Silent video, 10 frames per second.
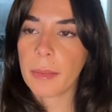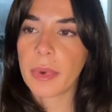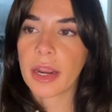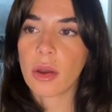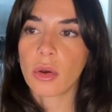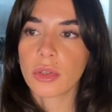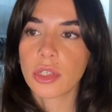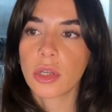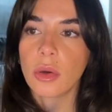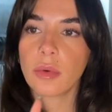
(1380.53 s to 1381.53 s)
but I
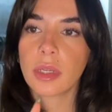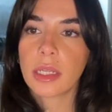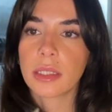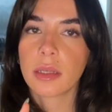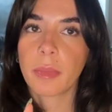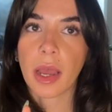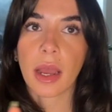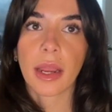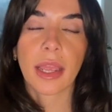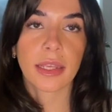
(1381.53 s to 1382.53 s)
also need to
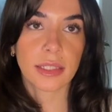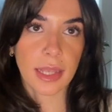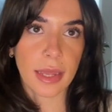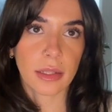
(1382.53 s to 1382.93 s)
buy a sad